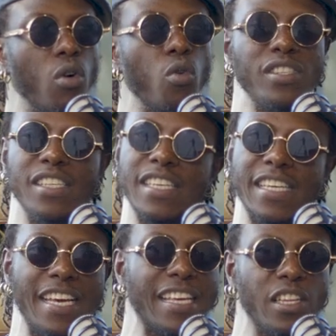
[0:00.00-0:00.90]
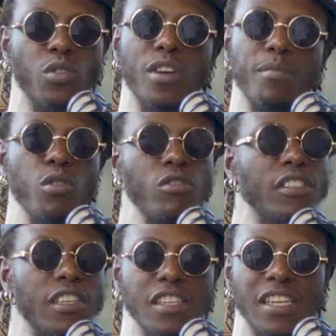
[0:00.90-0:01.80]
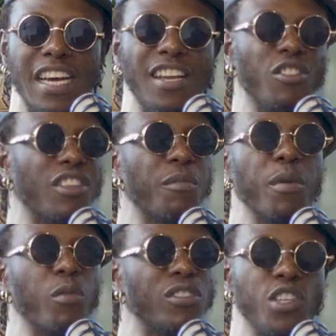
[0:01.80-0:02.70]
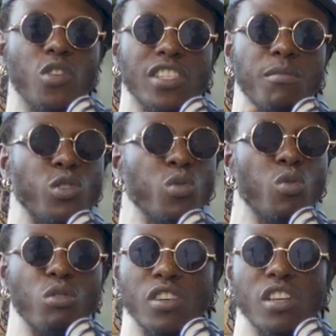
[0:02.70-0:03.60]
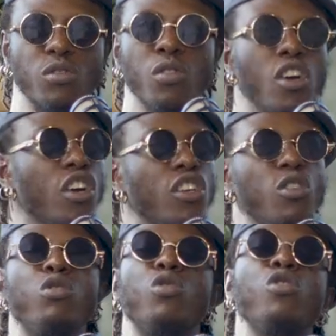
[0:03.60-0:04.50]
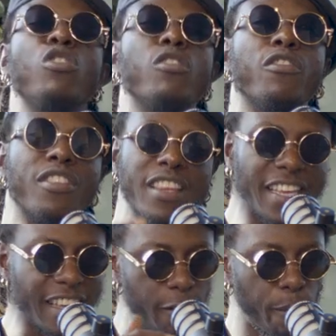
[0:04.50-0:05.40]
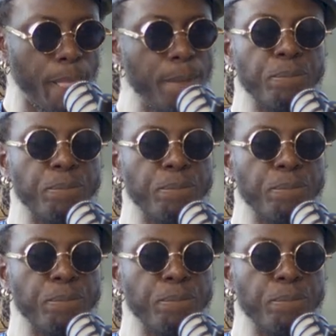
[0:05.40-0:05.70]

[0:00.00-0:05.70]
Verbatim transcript: who is in Kenya doing music and you think people see you as a Mzungu trying to, you do your thing.